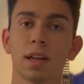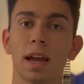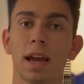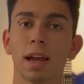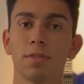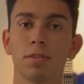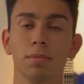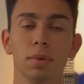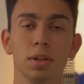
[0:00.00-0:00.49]

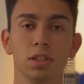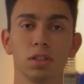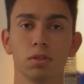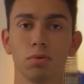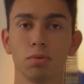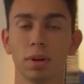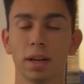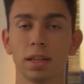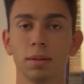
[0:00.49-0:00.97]
have a bunch
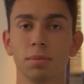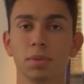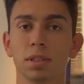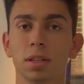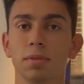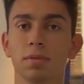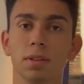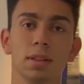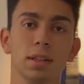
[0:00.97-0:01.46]
of random
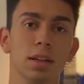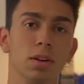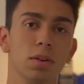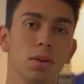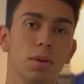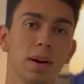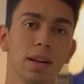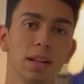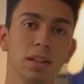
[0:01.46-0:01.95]
stuff that they don't
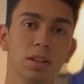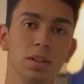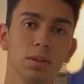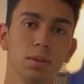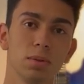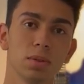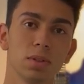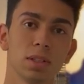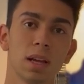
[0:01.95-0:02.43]
know how to
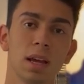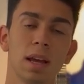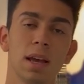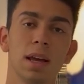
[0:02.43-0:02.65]
use.